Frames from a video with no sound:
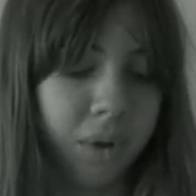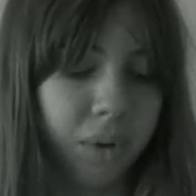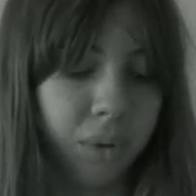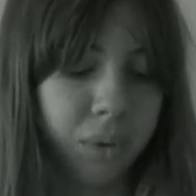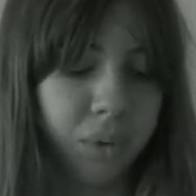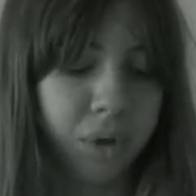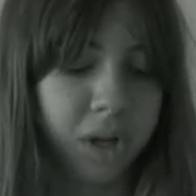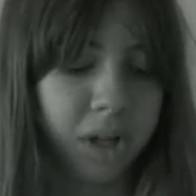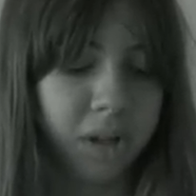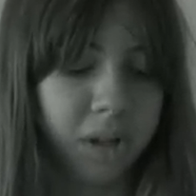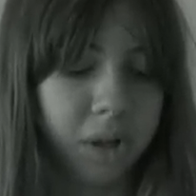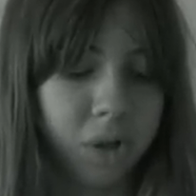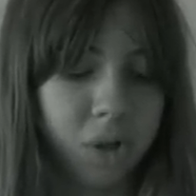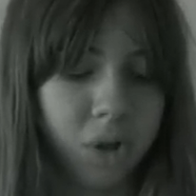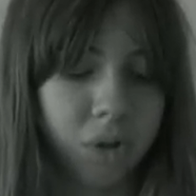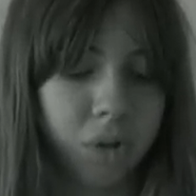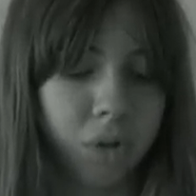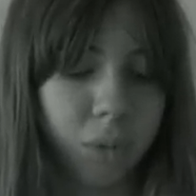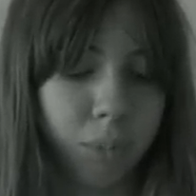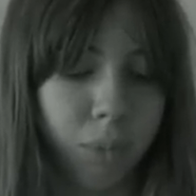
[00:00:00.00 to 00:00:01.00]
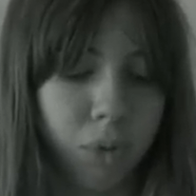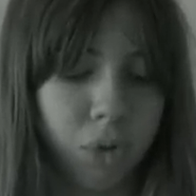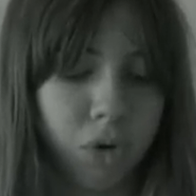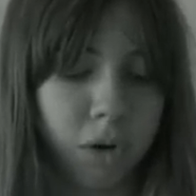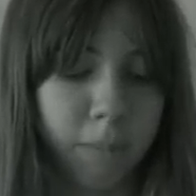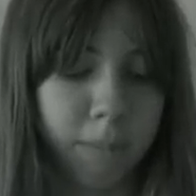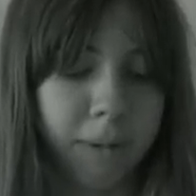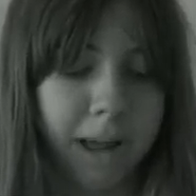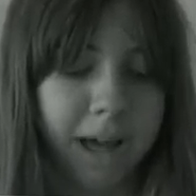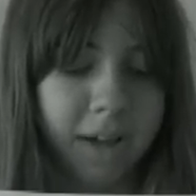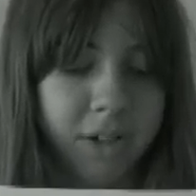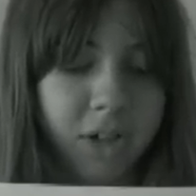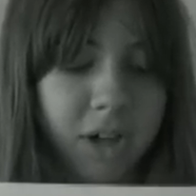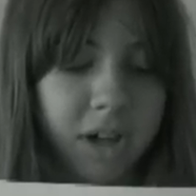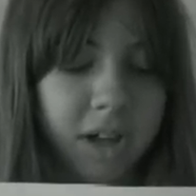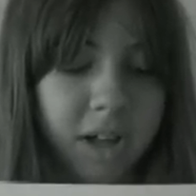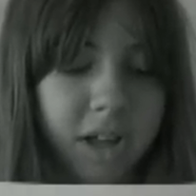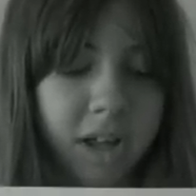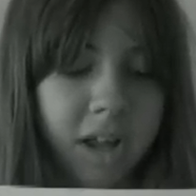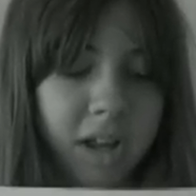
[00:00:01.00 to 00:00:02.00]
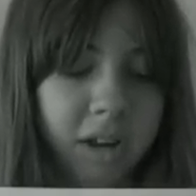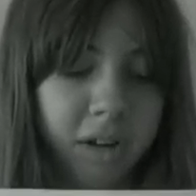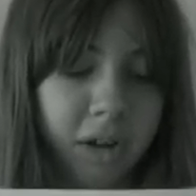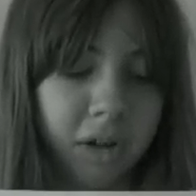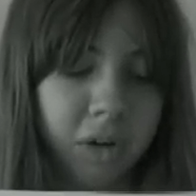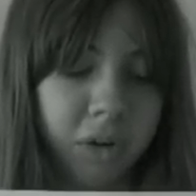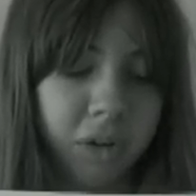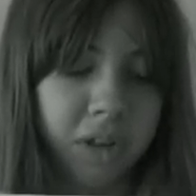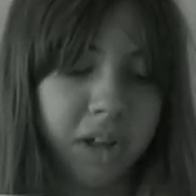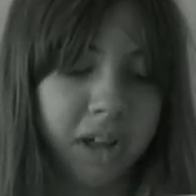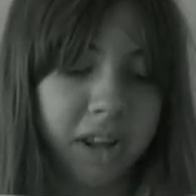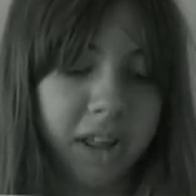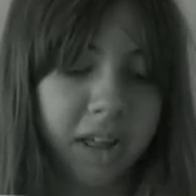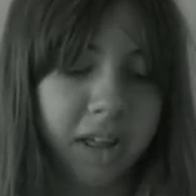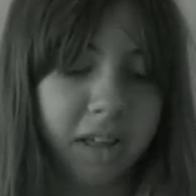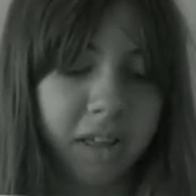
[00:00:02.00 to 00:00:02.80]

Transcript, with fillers: and if you go to this and this place,